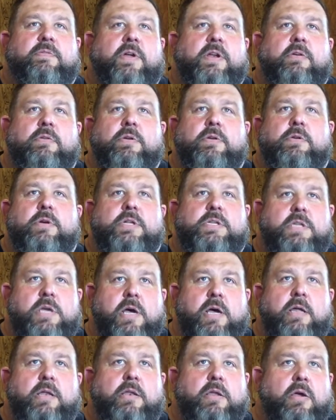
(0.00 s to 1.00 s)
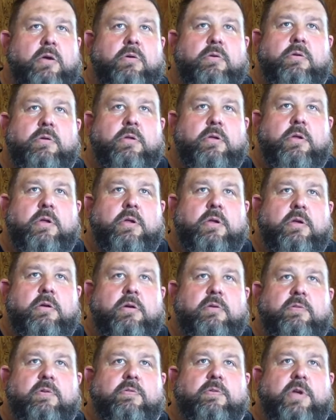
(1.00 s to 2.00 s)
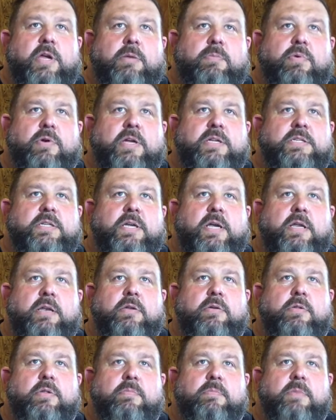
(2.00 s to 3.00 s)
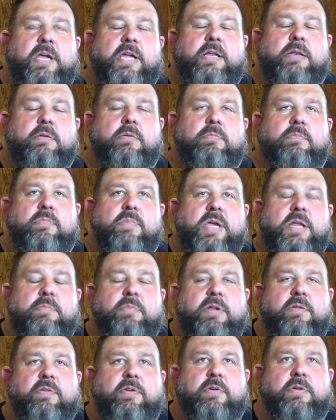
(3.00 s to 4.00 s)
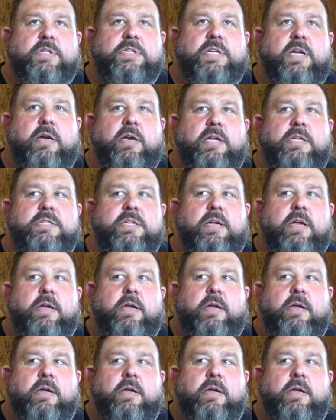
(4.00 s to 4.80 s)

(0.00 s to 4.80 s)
I don't do a ton though of overhead pressing. I do the main bit of it on Saturdays.